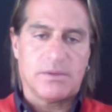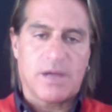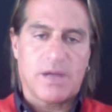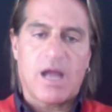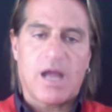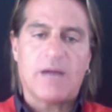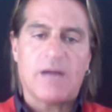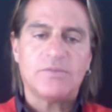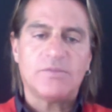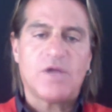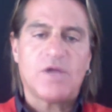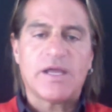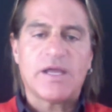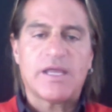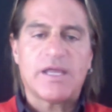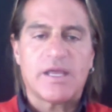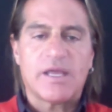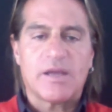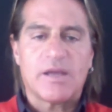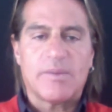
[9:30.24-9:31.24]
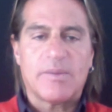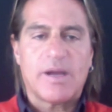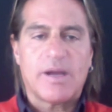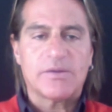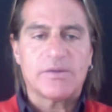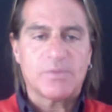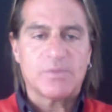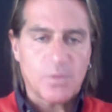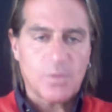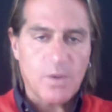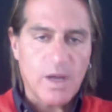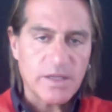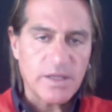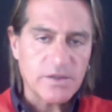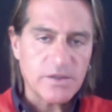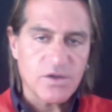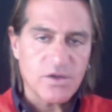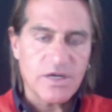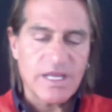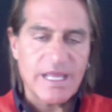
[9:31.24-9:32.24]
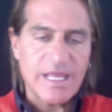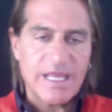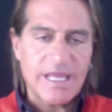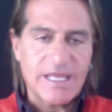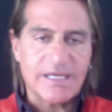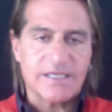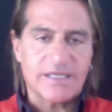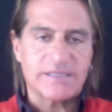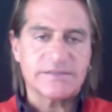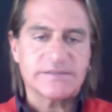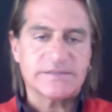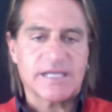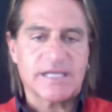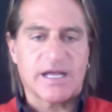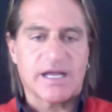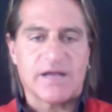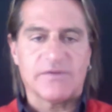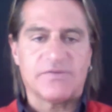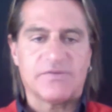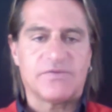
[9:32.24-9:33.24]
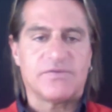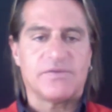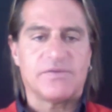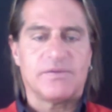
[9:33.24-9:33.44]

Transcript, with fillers: I'm talking about what your inner self